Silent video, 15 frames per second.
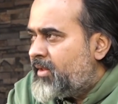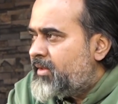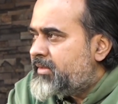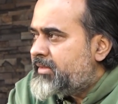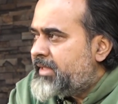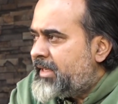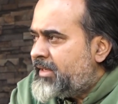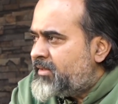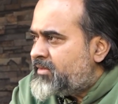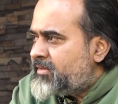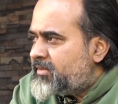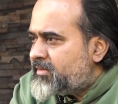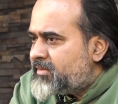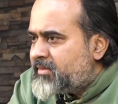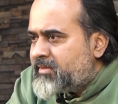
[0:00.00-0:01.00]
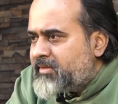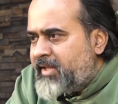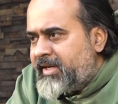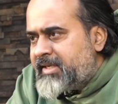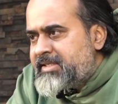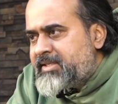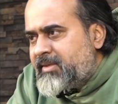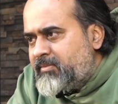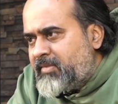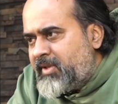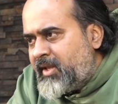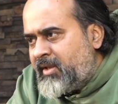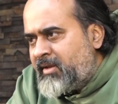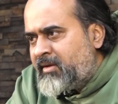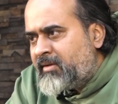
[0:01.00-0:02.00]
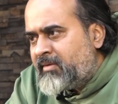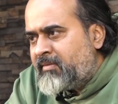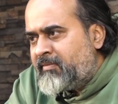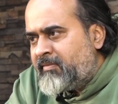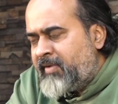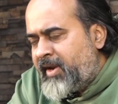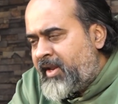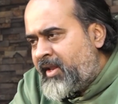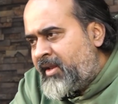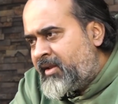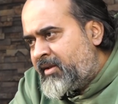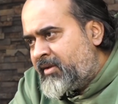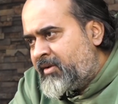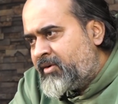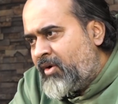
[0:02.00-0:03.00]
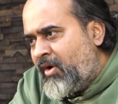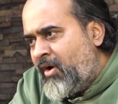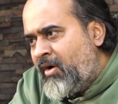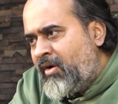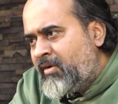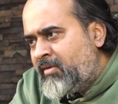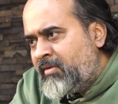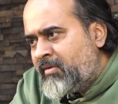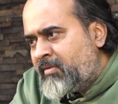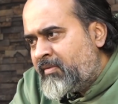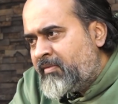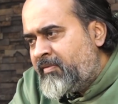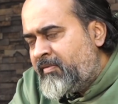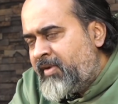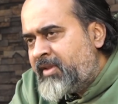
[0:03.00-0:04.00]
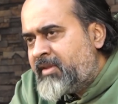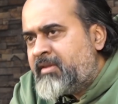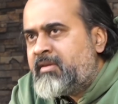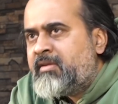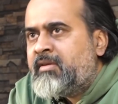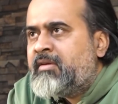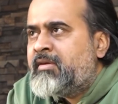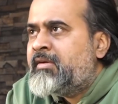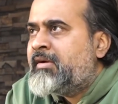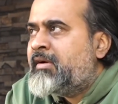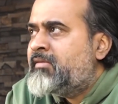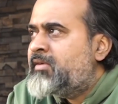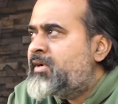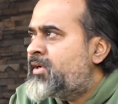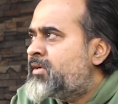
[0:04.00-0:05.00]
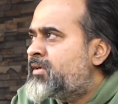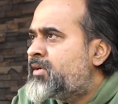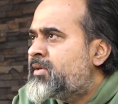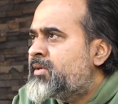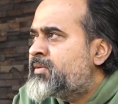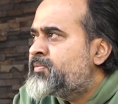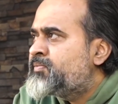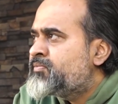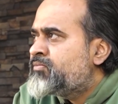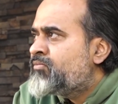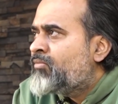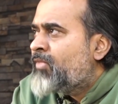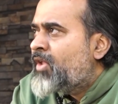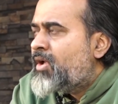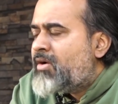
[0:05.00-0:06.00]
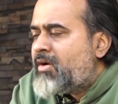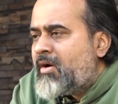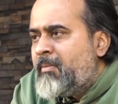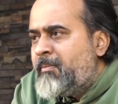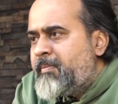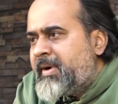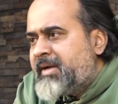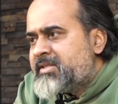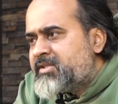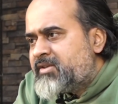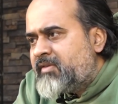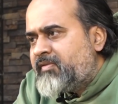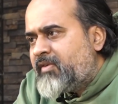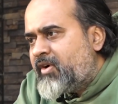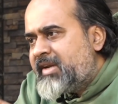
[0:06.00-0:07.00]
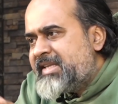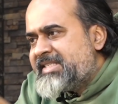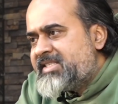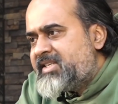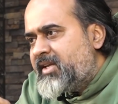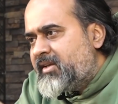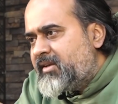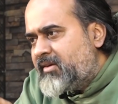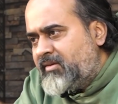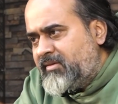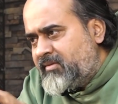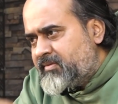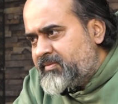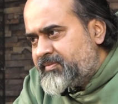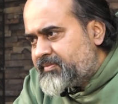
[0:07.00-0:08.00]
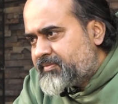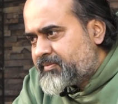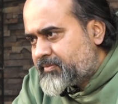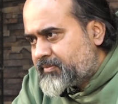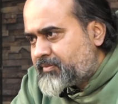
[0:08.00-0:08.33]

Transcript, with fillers: then there is something very wrong with uh, our uh, compass of honesty no